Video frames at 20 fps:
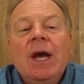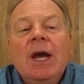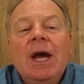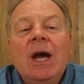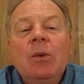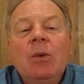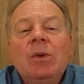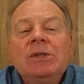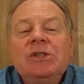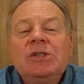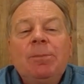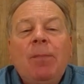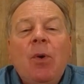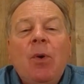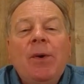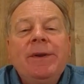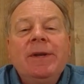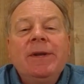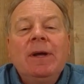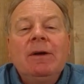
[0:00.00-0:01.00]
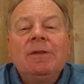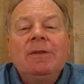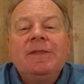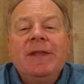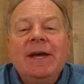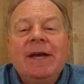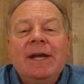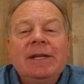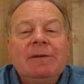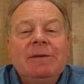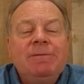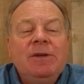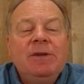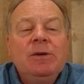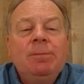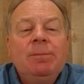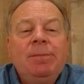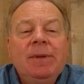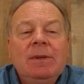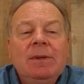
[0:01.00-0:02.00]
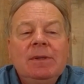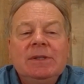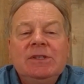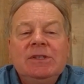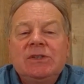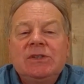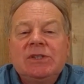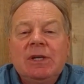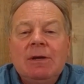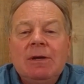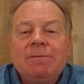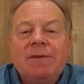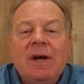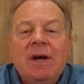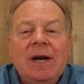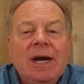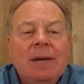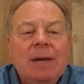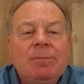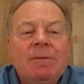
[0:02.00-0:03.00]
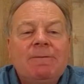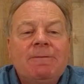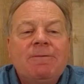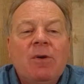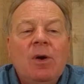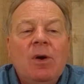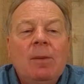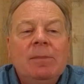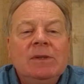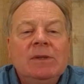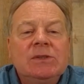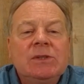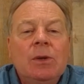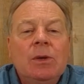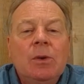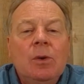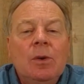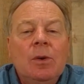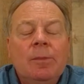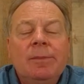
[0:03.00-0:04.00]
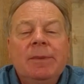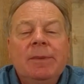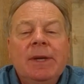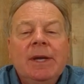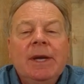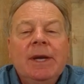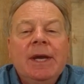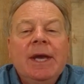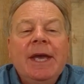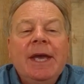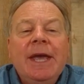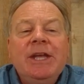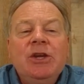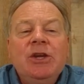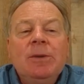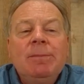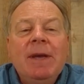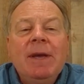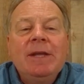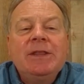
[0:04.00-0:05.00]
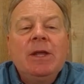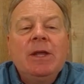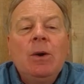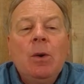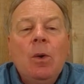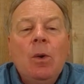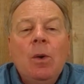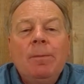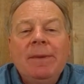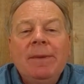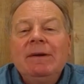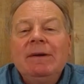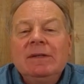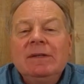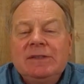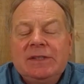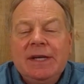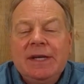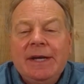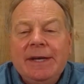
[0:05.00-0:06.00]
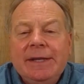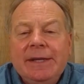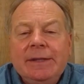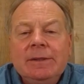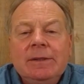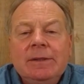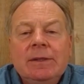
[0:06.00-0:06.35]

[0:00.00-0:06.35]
I want to point out that if you build yourself a high performance home and you make the home airtight